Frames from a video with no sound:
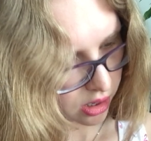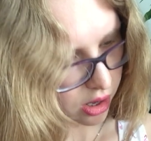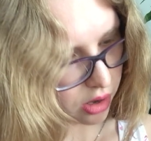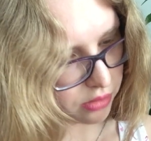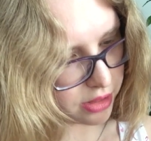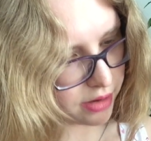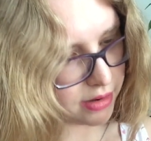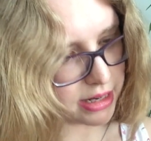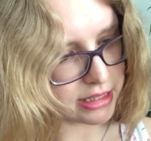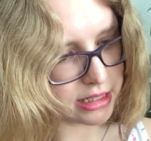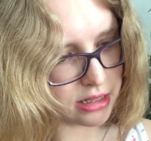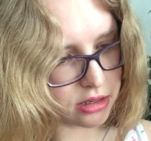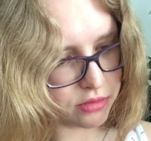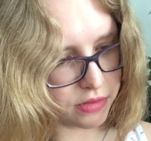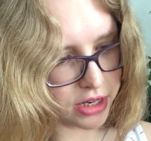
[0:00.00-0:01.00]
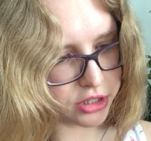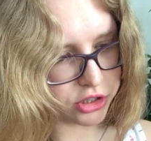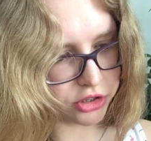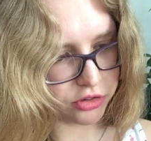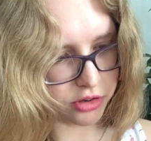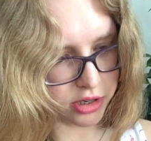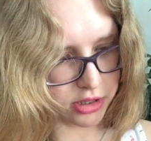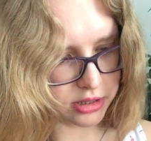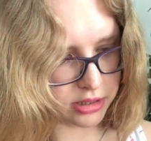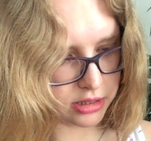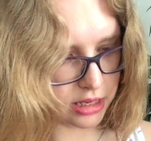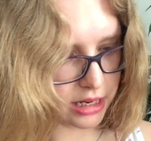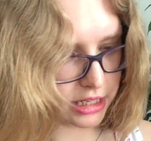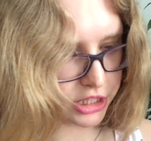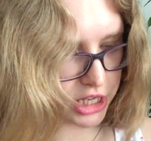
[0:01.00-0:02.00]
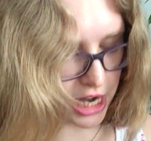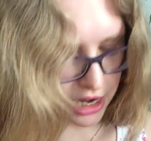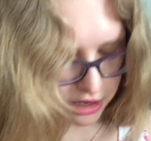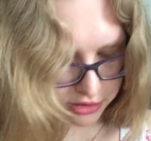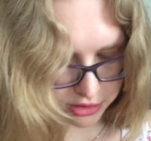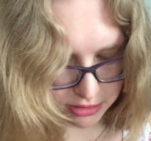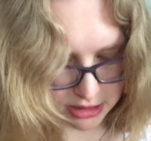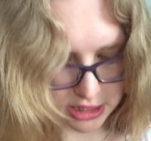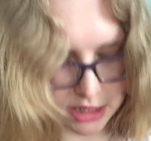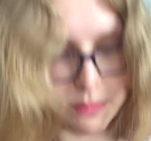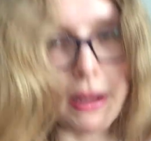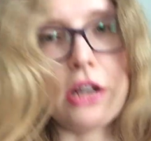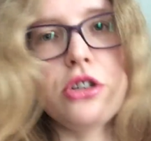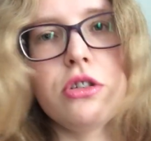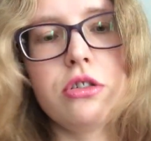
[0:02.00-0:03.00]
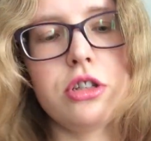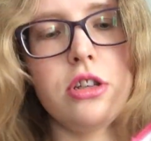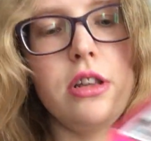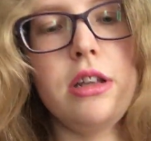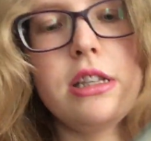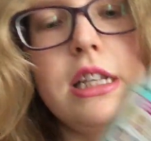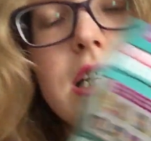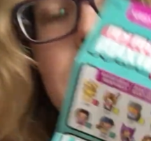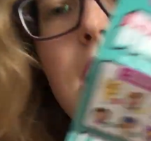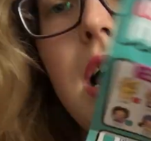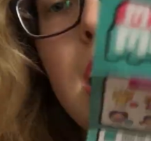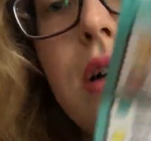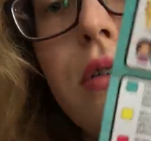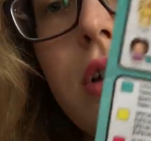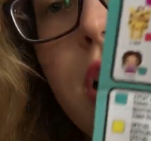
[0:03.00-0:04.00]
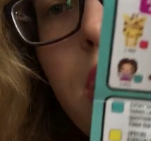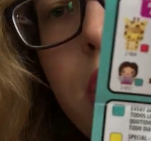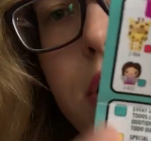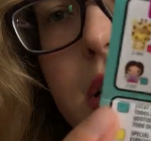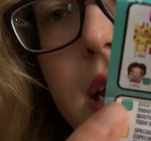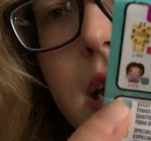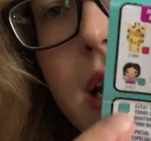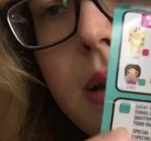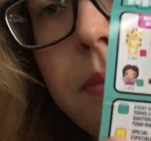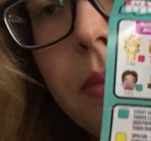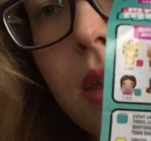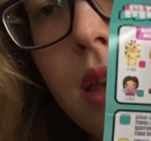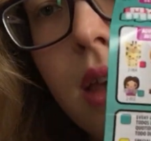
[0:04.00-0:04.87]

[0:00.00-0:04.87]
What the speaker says: Oh, there it is, an adventurous, and it's yellow, so it's a special. So there's this like little code here